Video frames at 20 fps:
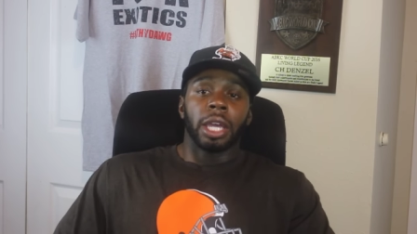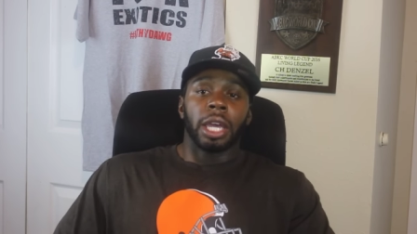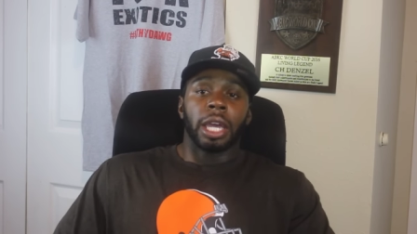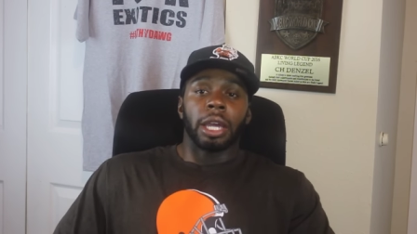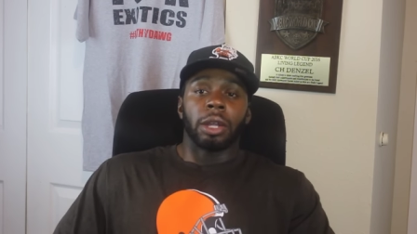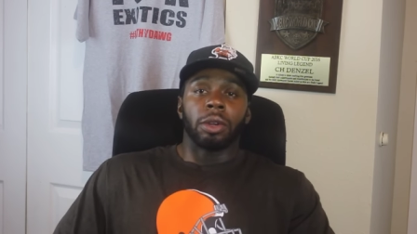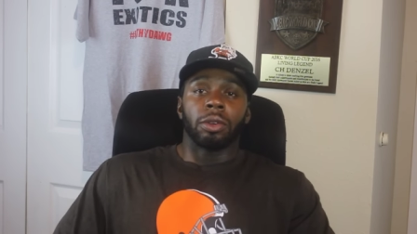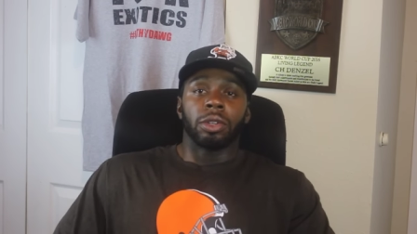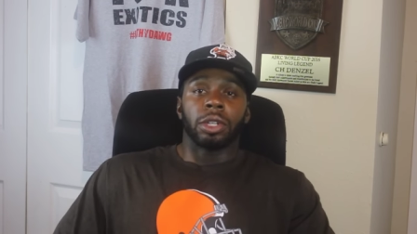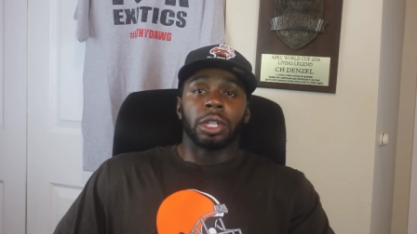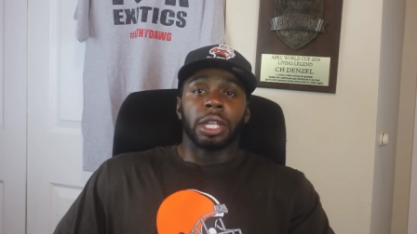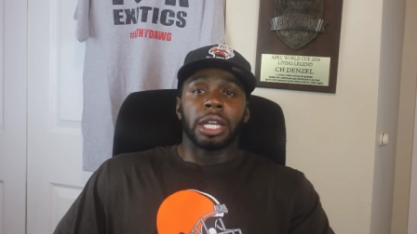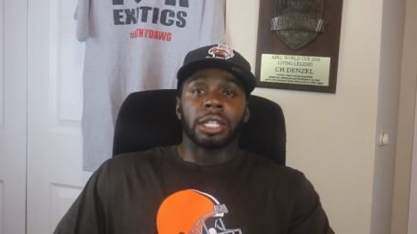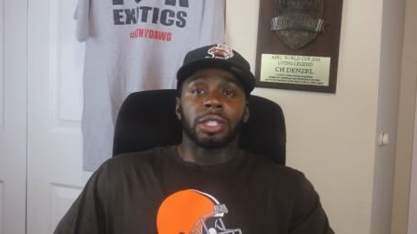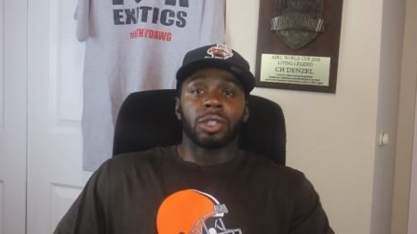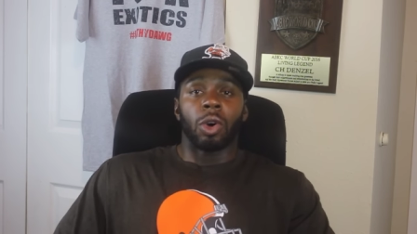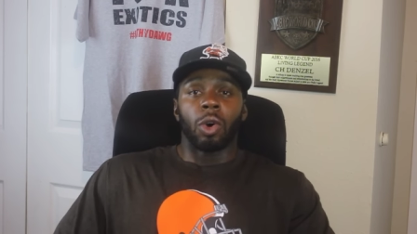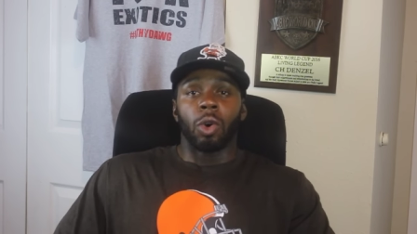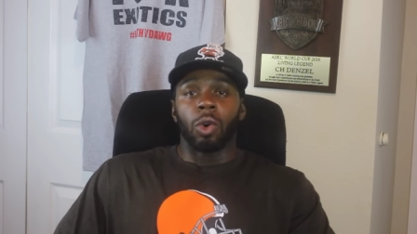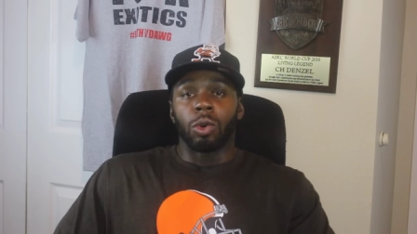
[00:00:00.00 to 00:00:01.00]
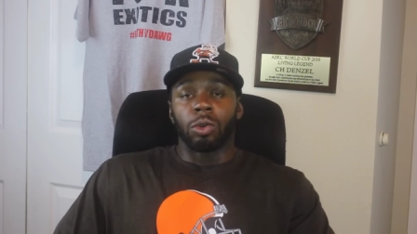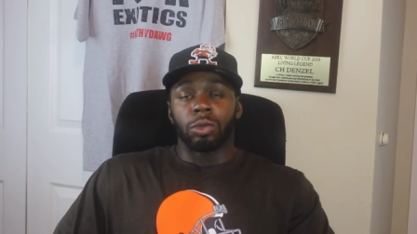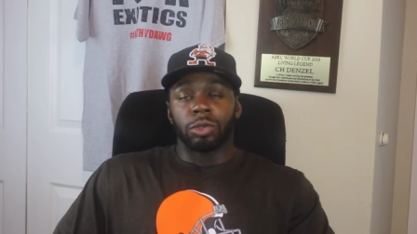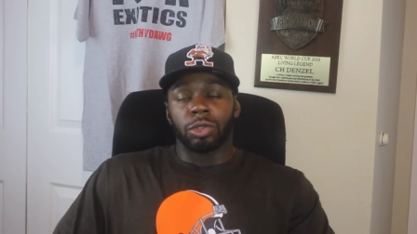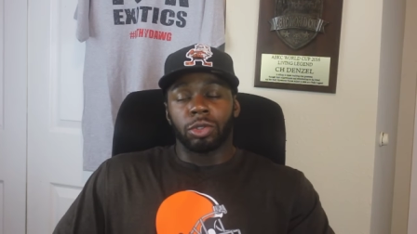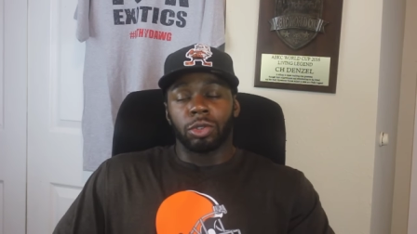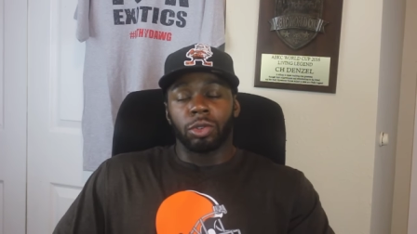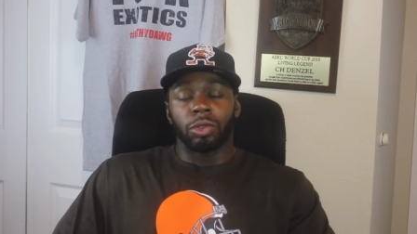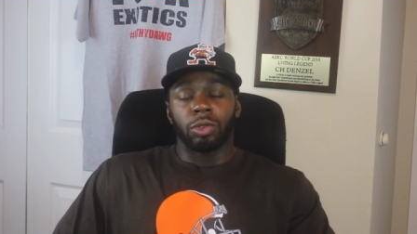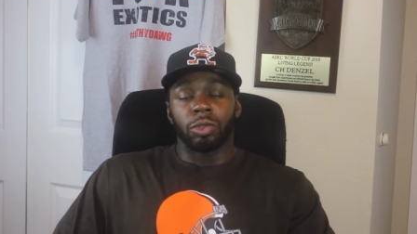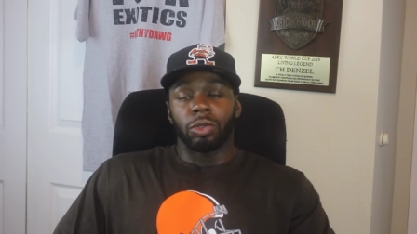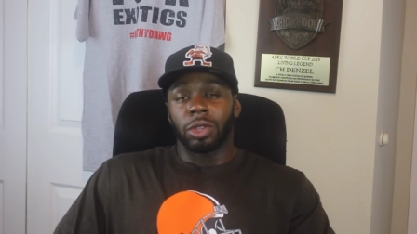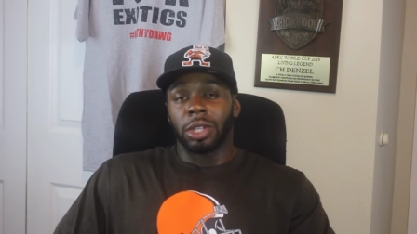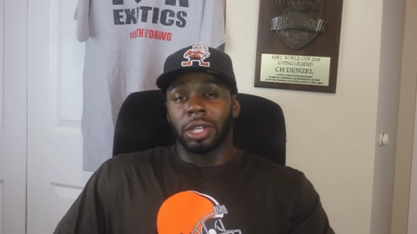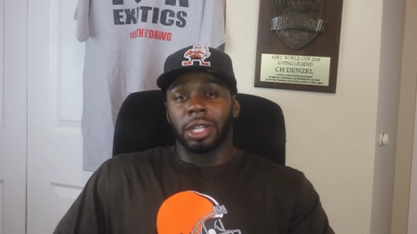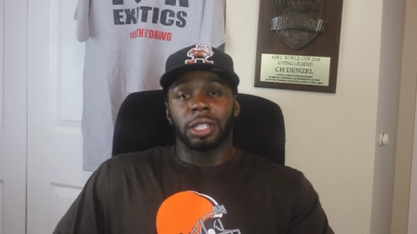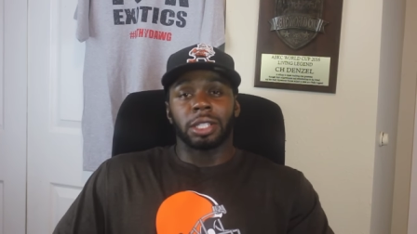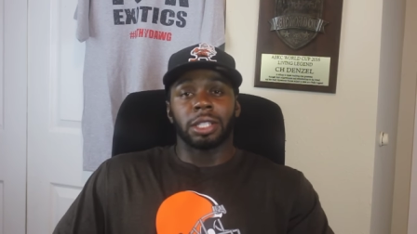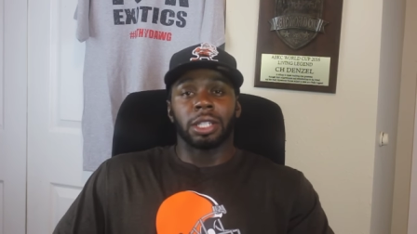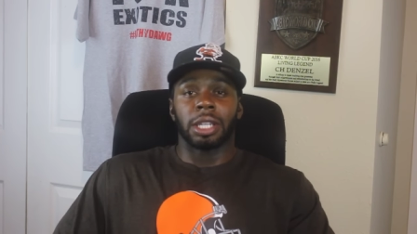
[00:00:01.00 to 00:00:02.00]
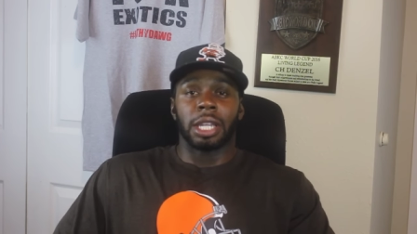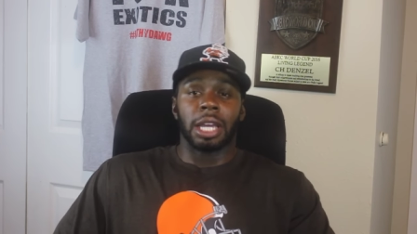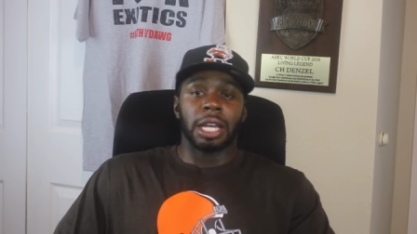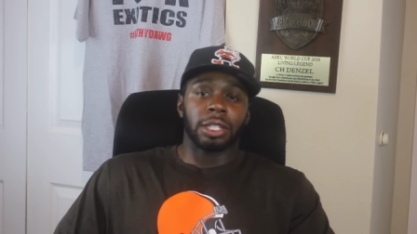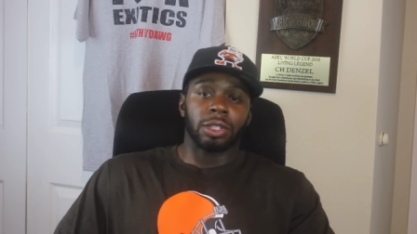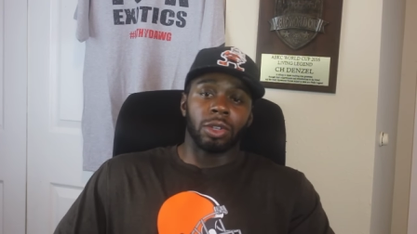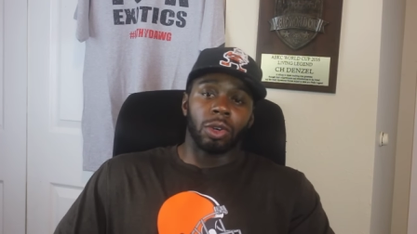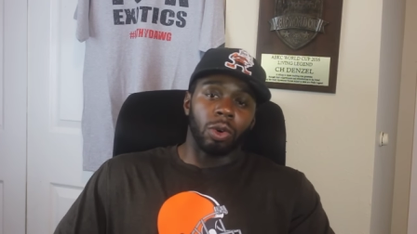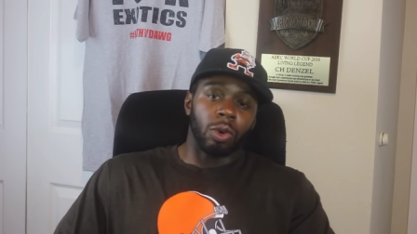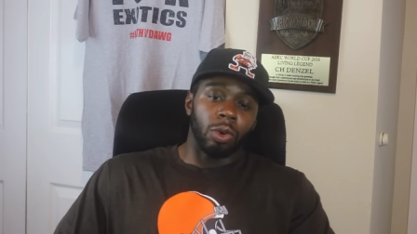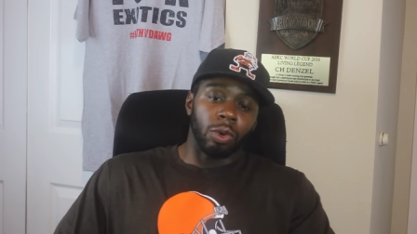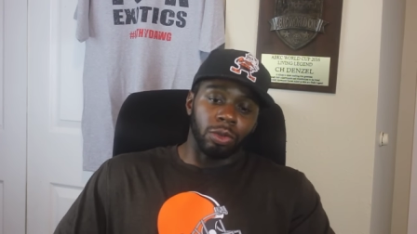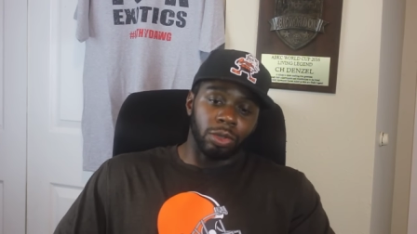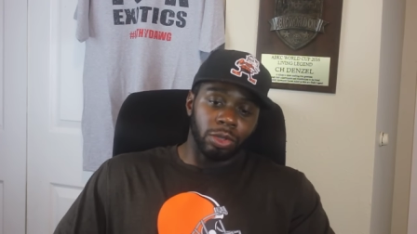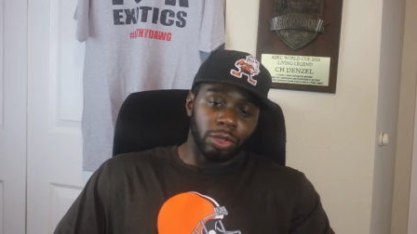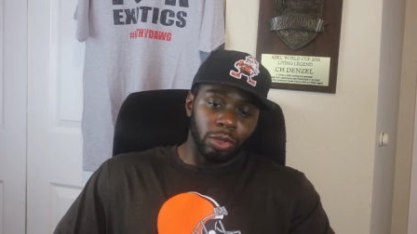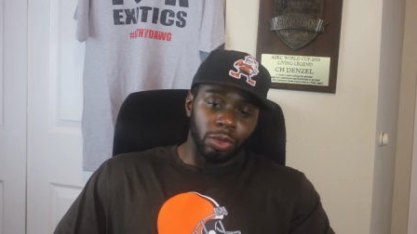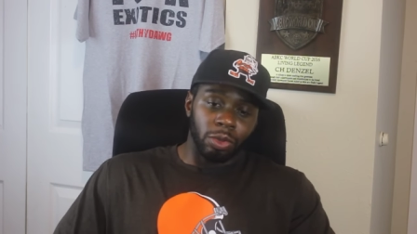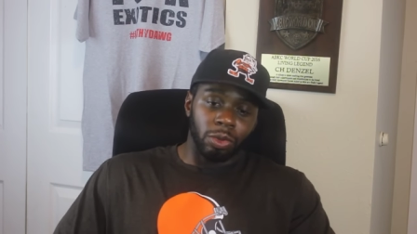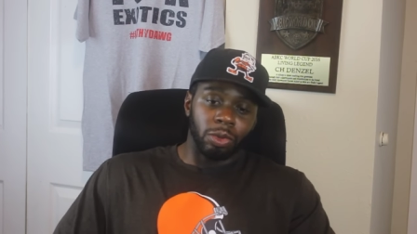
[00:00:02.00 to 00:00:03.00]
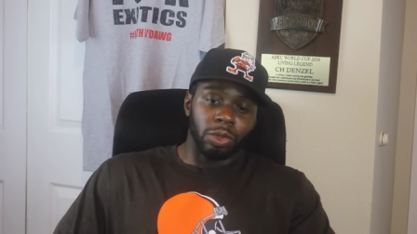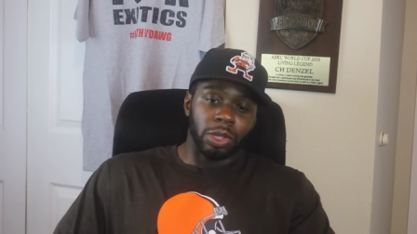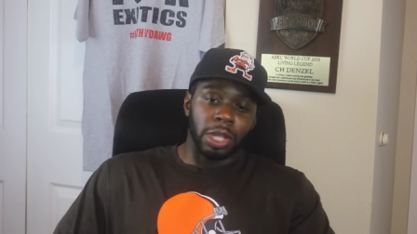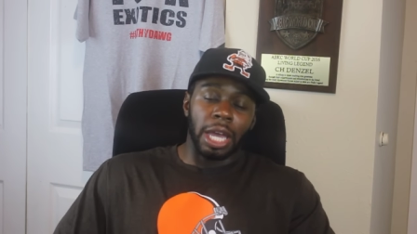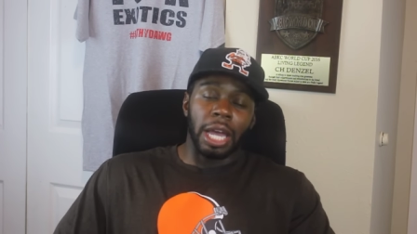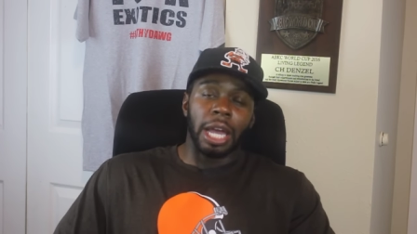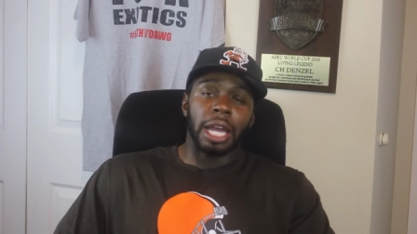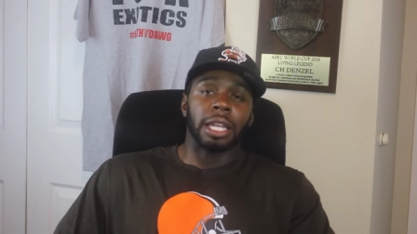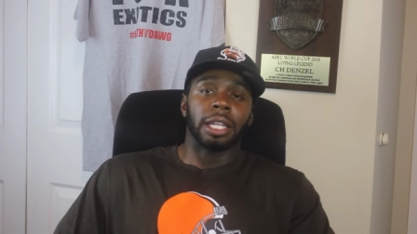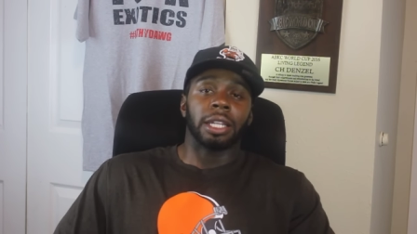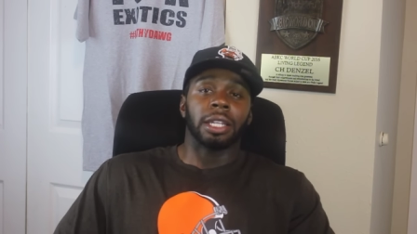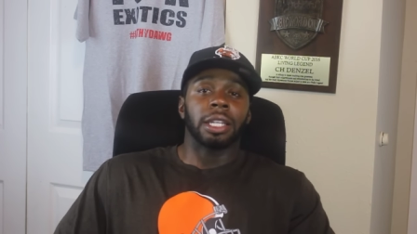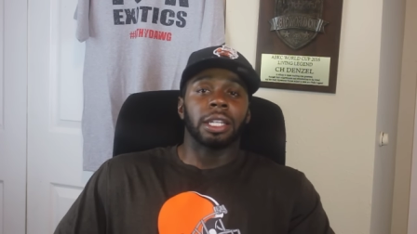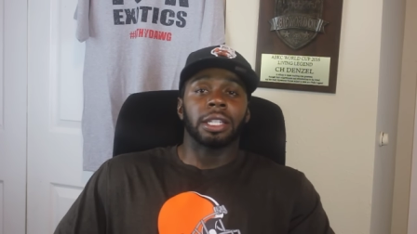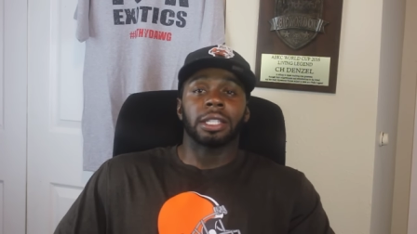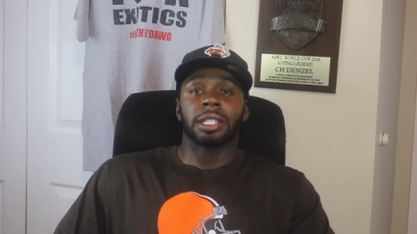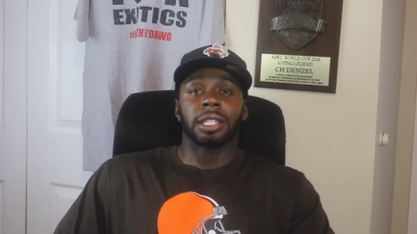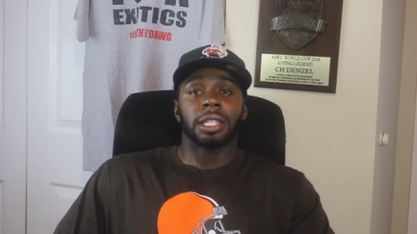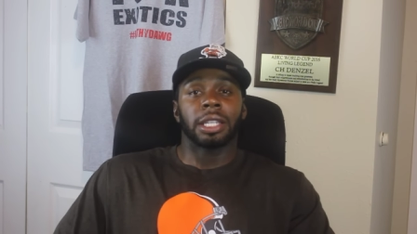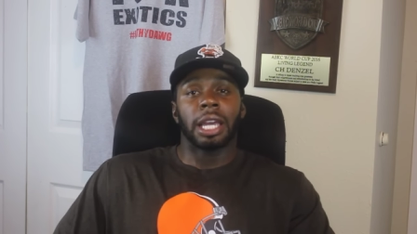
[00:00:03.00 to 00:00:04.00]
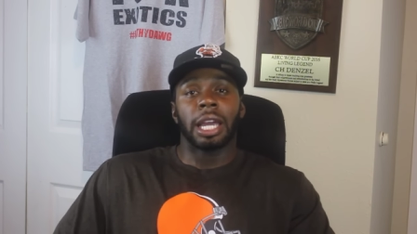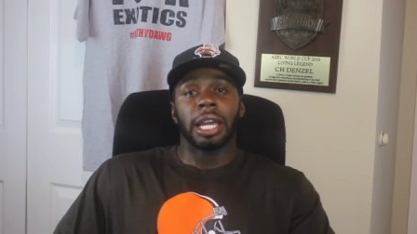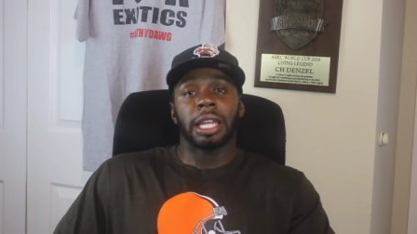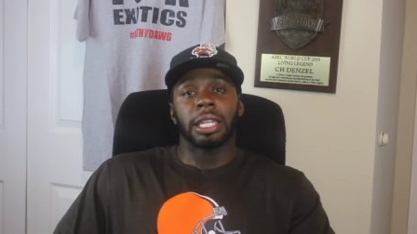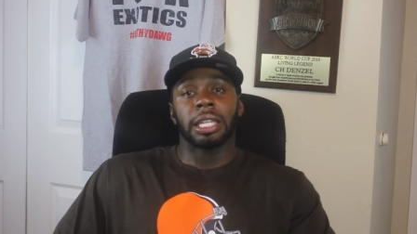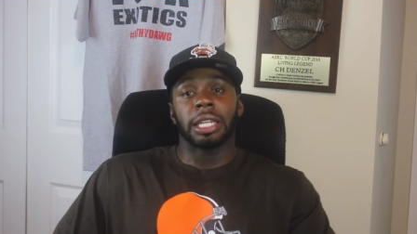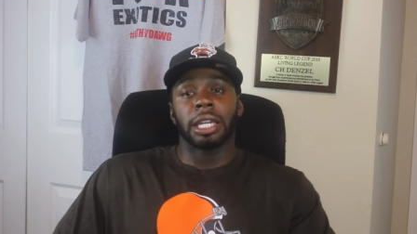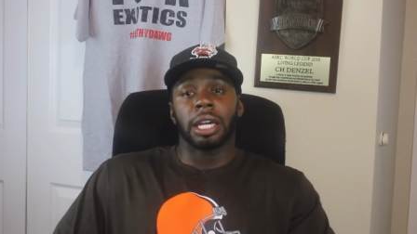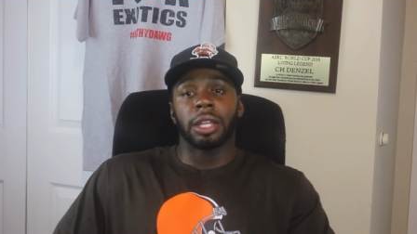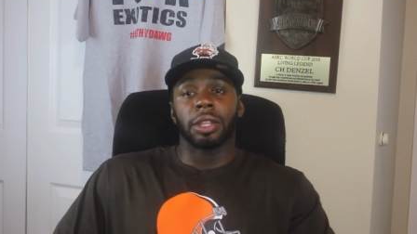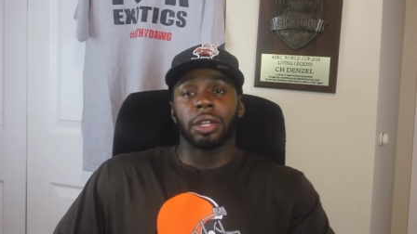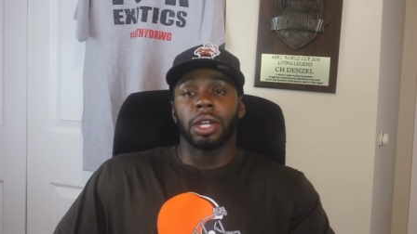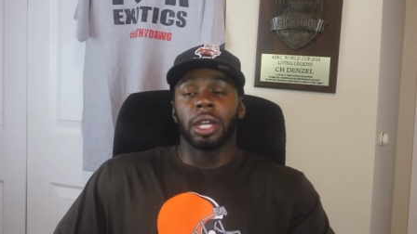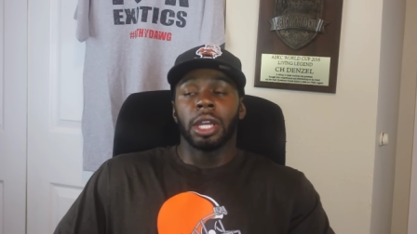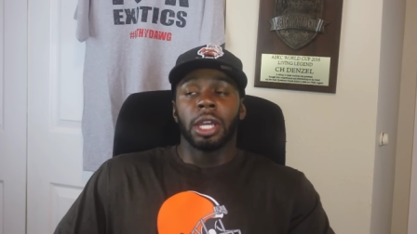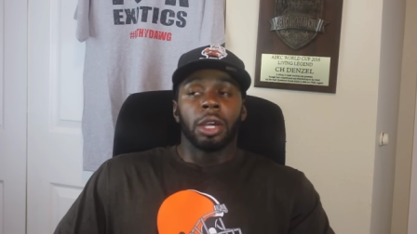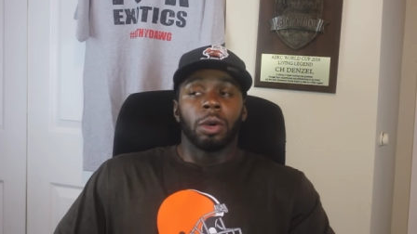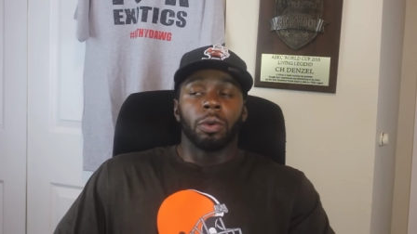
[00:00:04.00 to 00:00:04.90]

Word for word: and that's old school this and that's old school that and this and that and the other.